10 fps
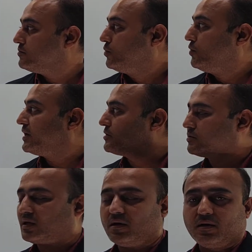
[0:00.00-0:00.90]
moving to
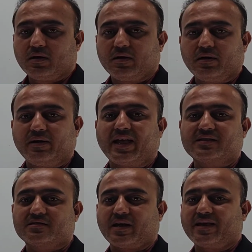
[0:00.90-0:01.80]
the
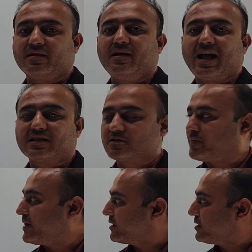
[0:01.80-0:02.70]
next and the last
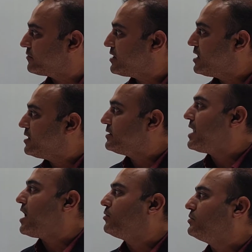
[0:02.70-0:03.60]
paragraph.
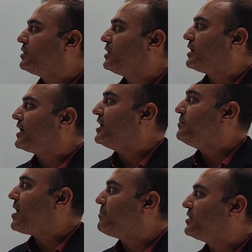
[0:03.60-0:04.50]
Now
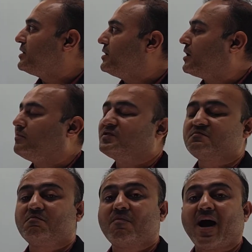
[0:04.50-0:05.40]
in memory comes
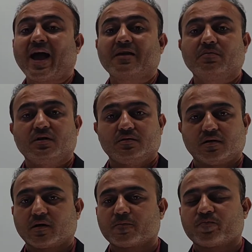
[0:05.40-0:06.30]
my
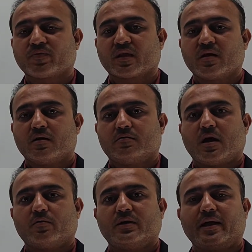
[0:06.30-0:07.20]
mother.
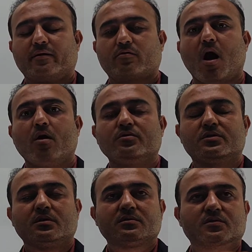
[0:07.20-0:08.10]
Now he had
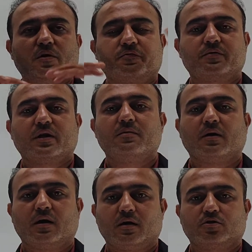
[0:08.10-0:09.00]
thousands of
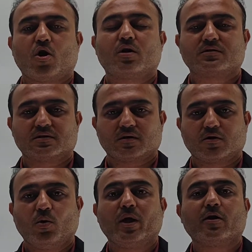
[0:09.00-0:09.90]
thoughts
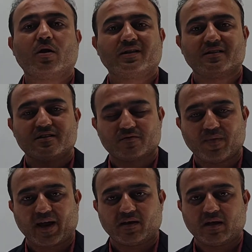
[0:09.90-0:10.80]
going on in his
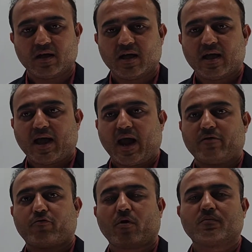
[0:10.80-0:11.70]
mind,
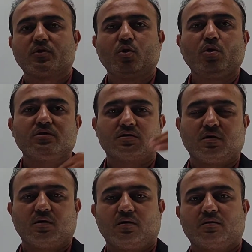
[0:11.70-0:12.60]
and from those
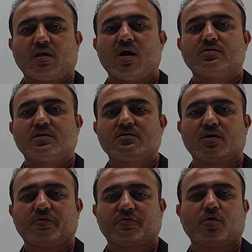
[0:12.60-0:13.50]
thousands
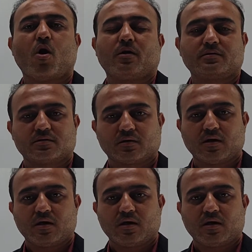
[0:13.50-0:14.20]
of thoughts,